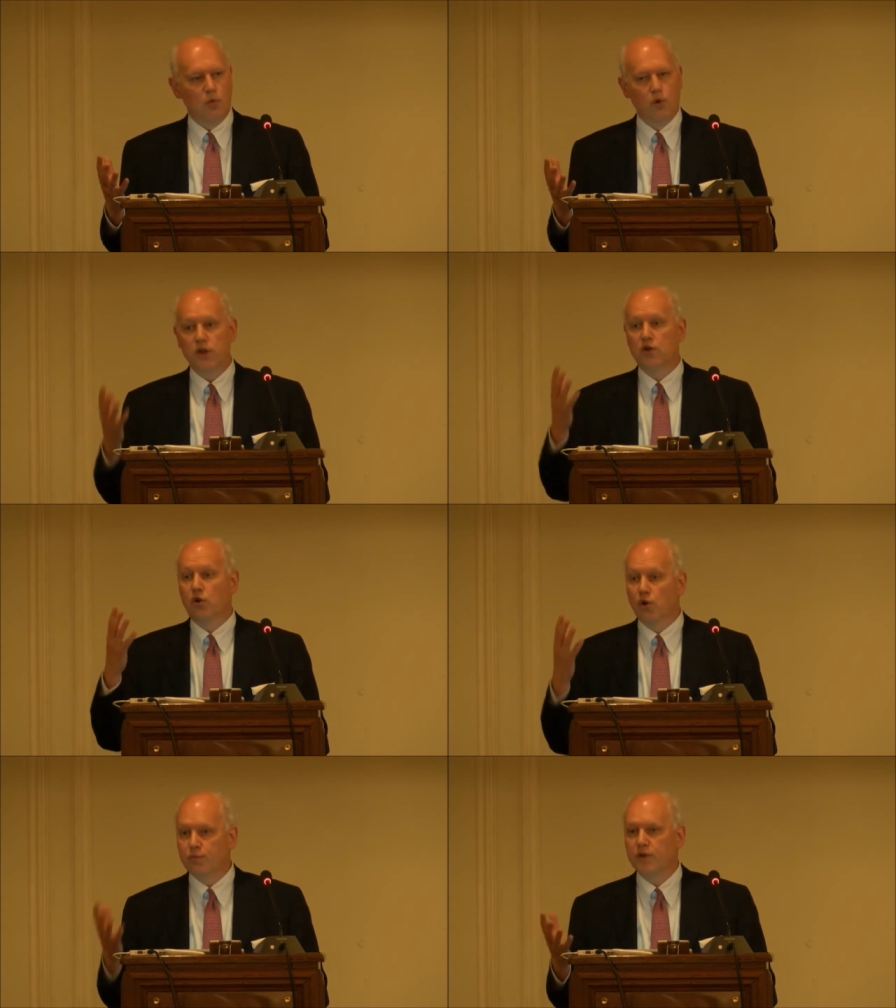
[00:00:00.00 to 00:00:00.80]
when the
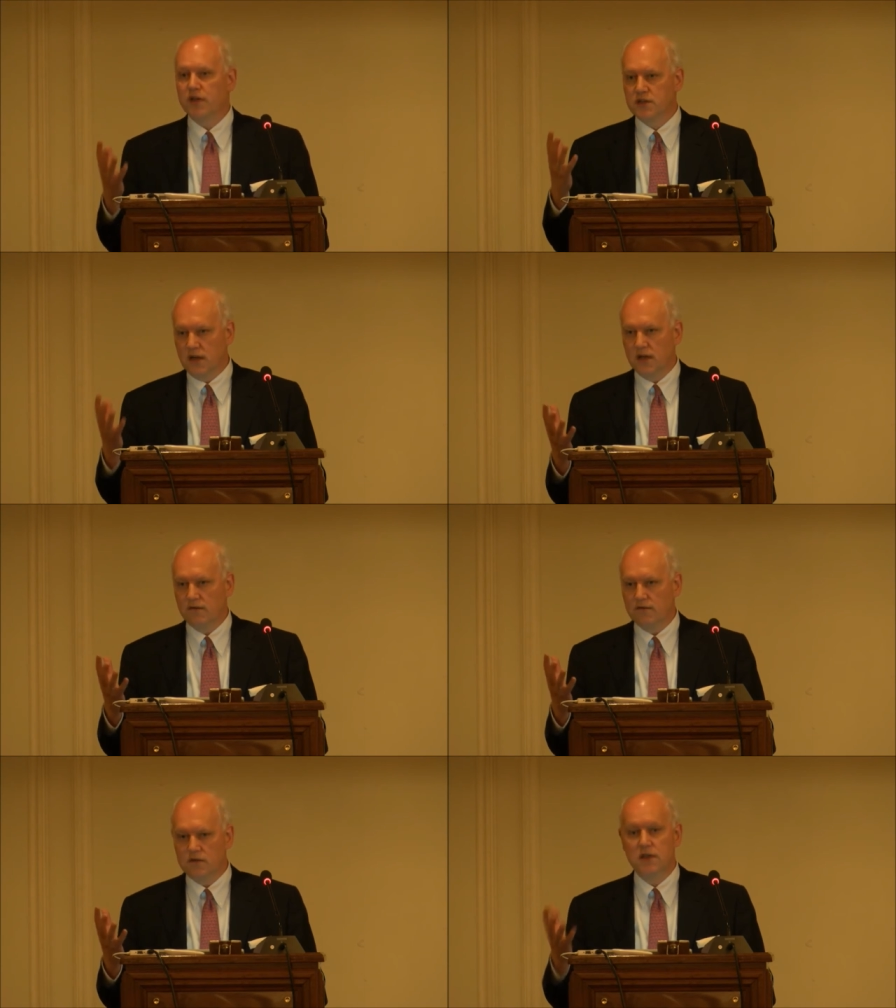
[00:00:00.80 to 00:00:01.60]
corporate
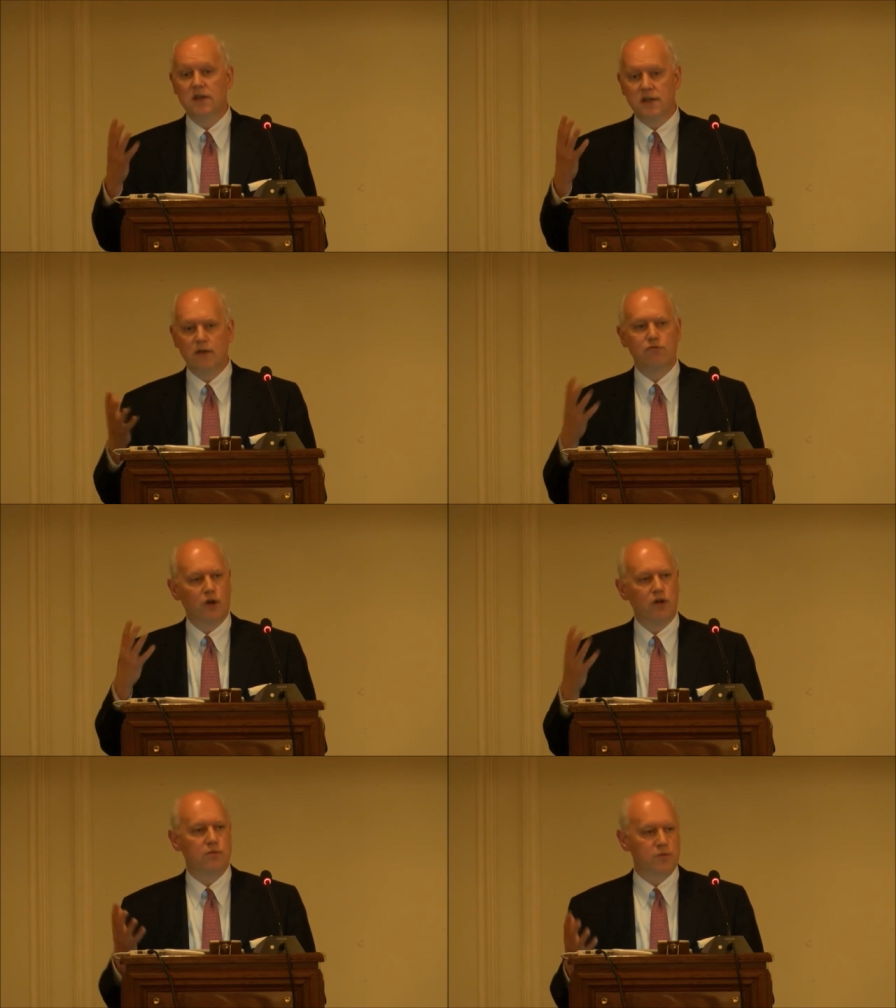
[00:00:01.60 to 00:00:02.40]
executives think they
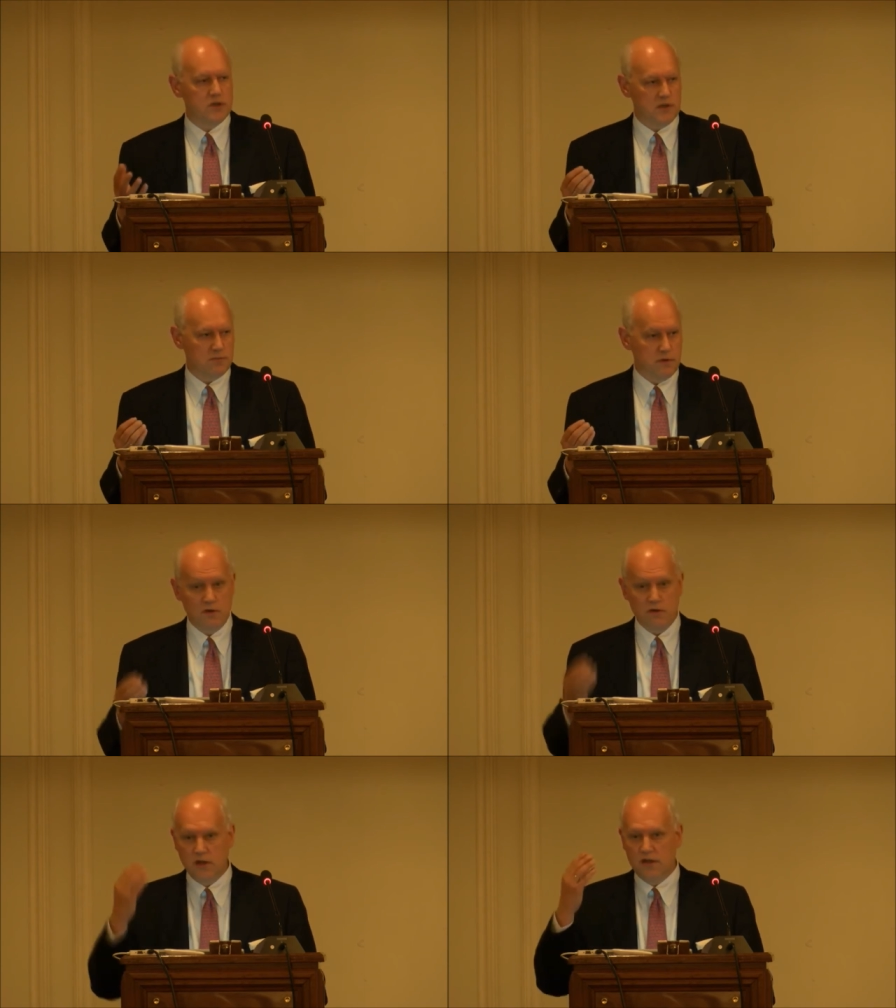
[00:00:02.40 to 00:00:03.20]
run the business
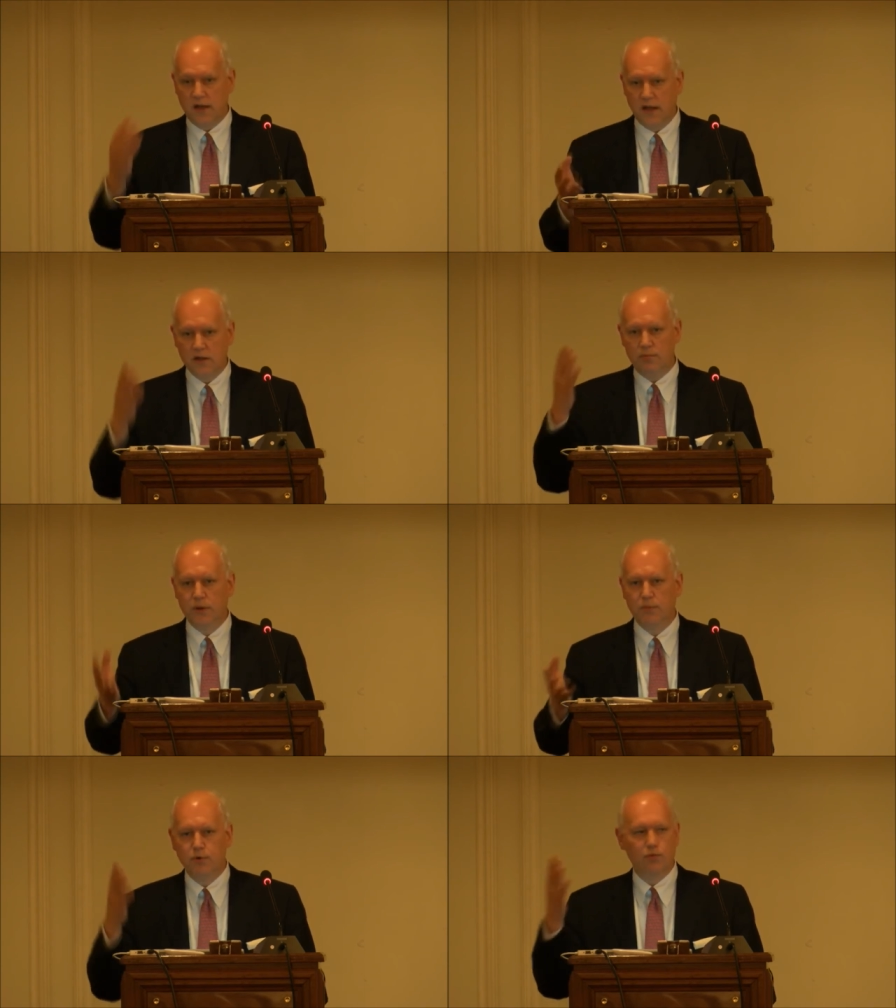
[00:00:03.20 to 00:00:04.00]
because they tell the
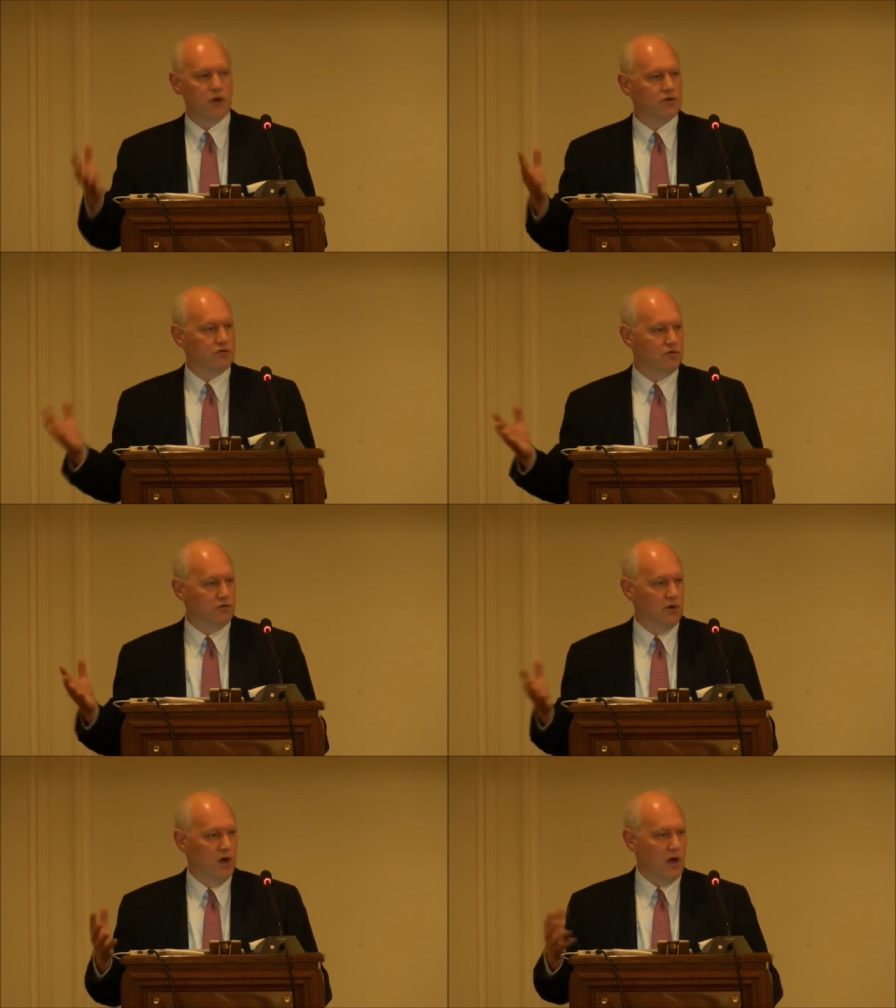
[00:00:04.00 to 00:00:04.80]
people what to
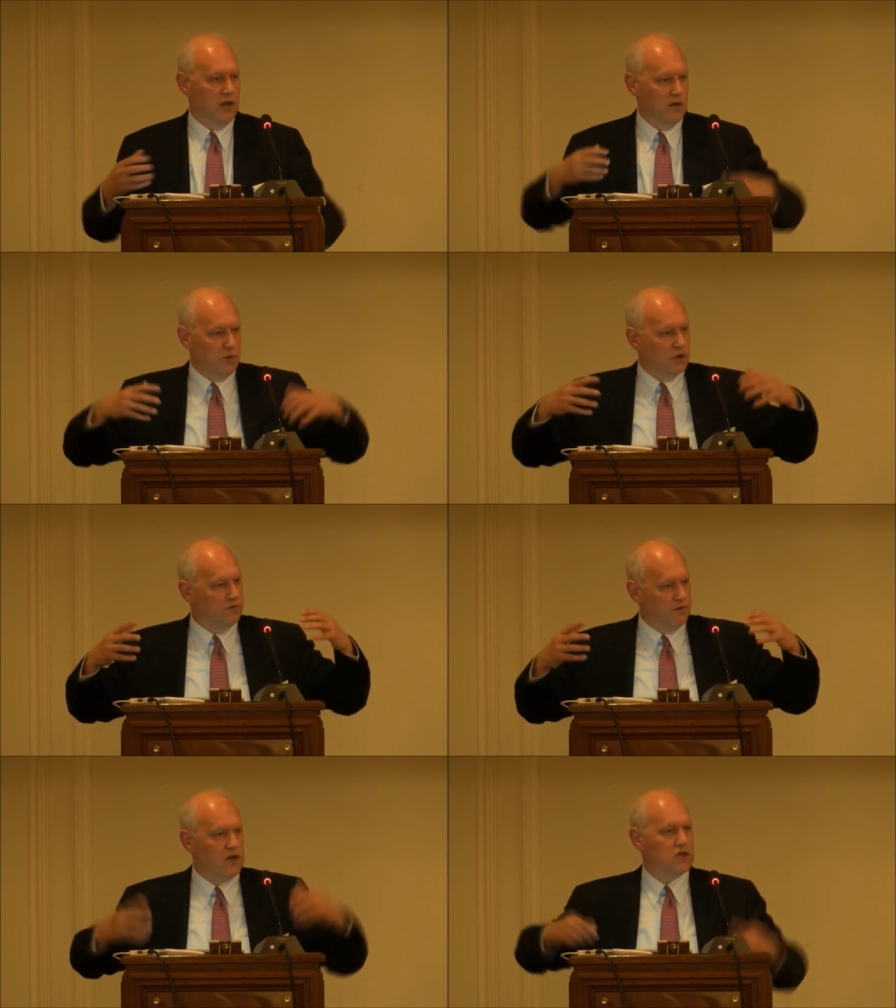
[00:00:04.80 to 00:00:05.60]
do and the
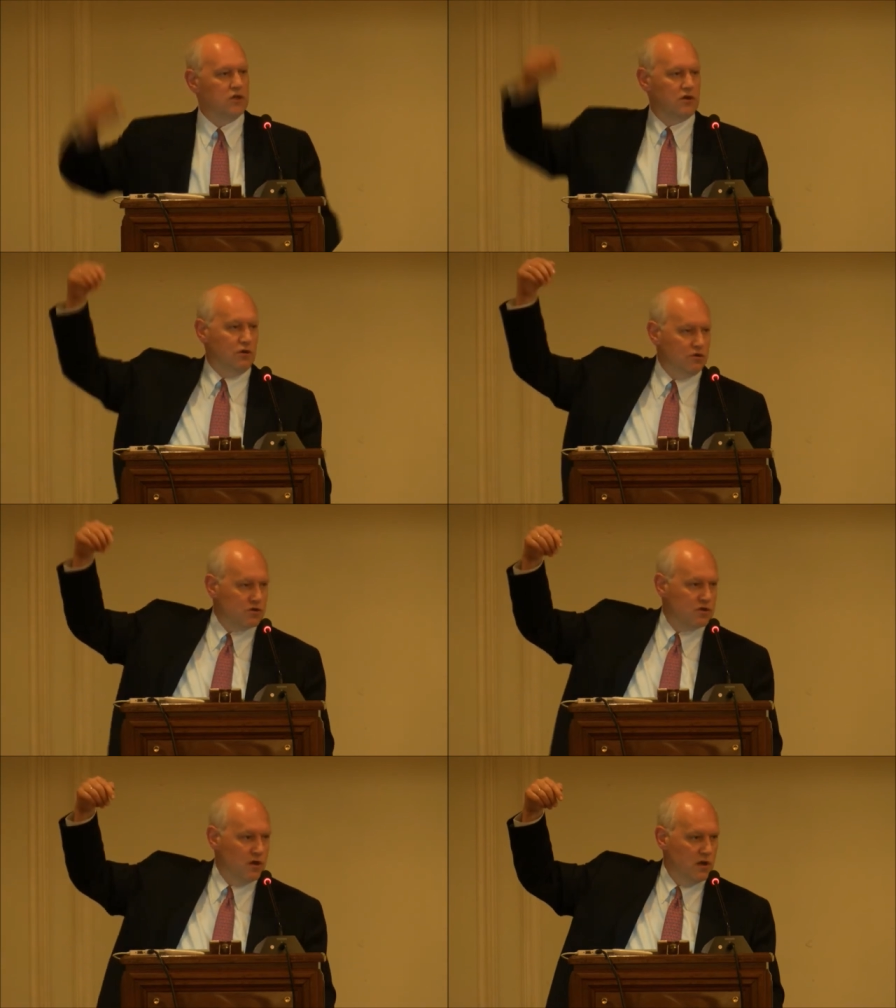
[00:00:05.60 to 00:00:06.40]
motivation
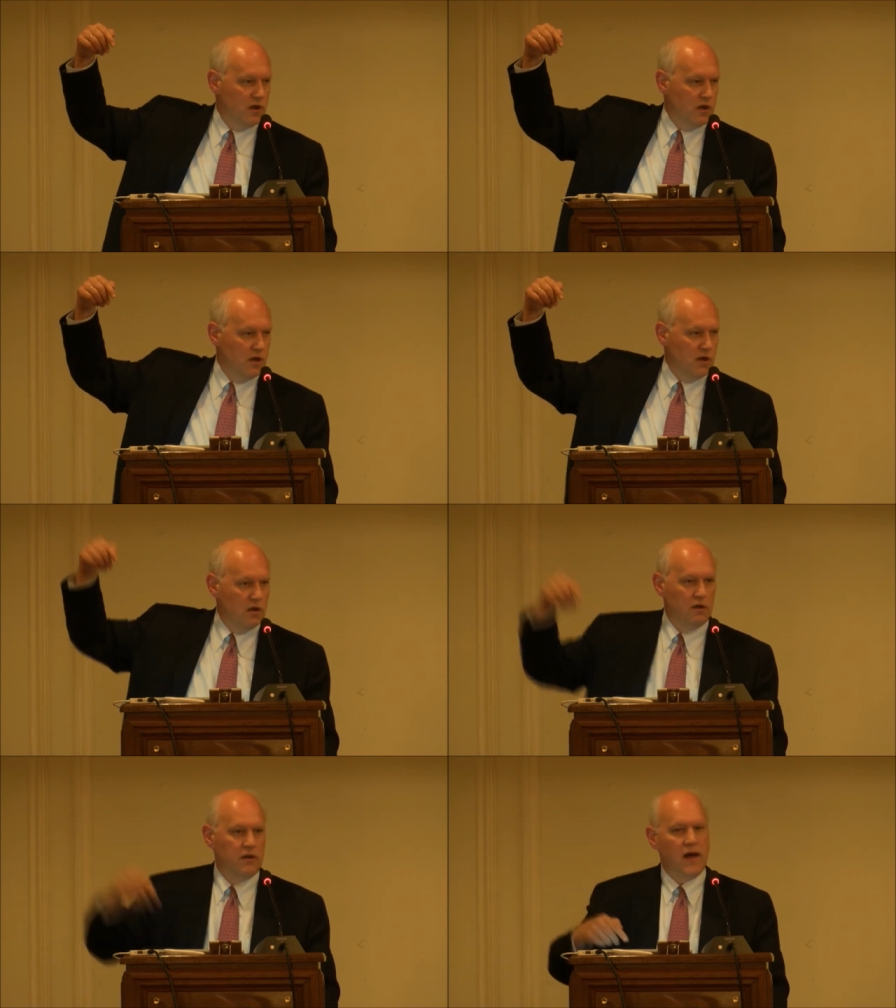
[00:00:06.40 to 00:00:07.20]
goes
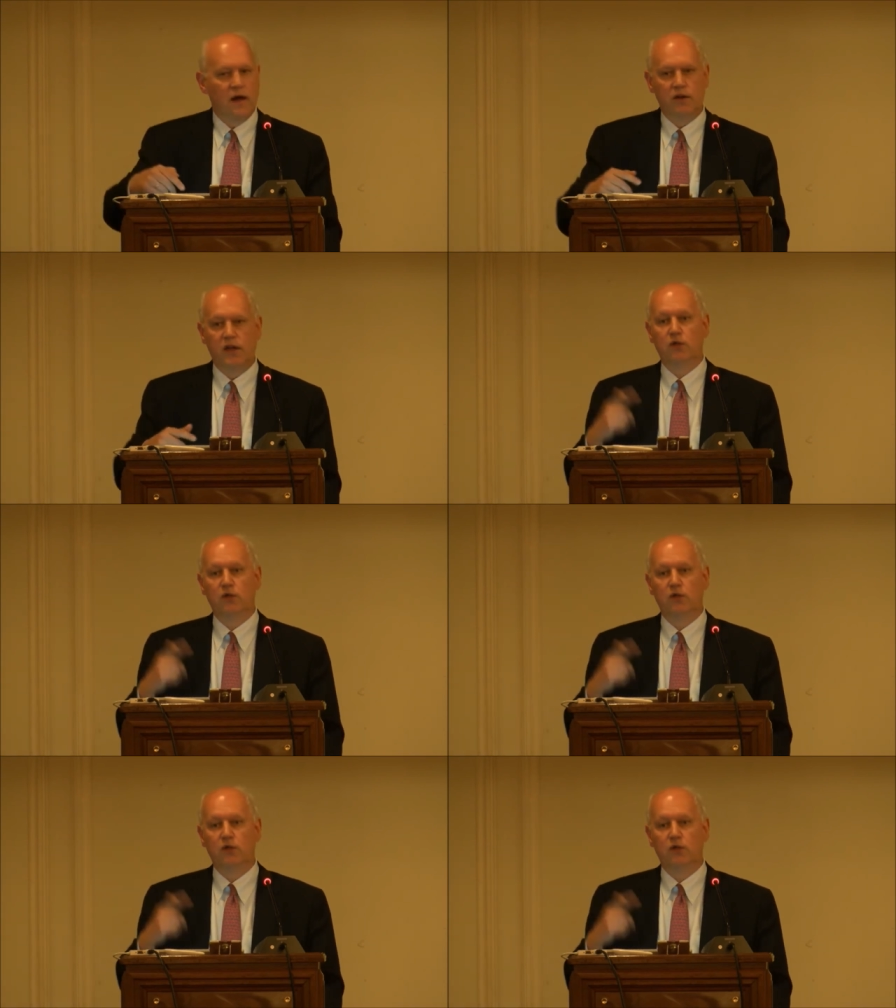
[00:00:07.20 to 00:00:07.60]
down.